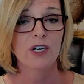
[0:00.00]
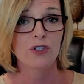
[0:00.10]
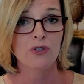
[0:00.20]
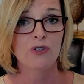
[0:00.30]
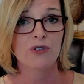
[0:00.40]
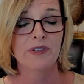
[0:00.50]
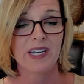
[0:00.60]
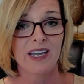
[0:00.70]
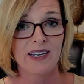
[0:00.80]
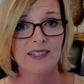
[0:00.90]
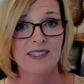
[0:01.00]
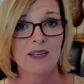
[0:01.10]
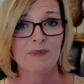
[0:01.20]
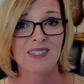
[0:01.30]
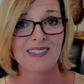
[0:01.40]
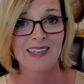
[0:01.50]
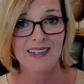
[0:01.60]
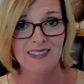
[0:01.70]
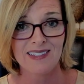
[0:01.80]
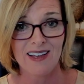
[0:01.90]
to create some
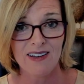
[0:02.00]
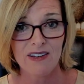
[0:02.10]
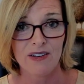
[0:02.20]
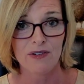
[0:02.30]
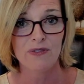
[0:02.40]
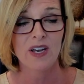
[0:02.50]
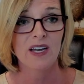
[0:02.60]
sense of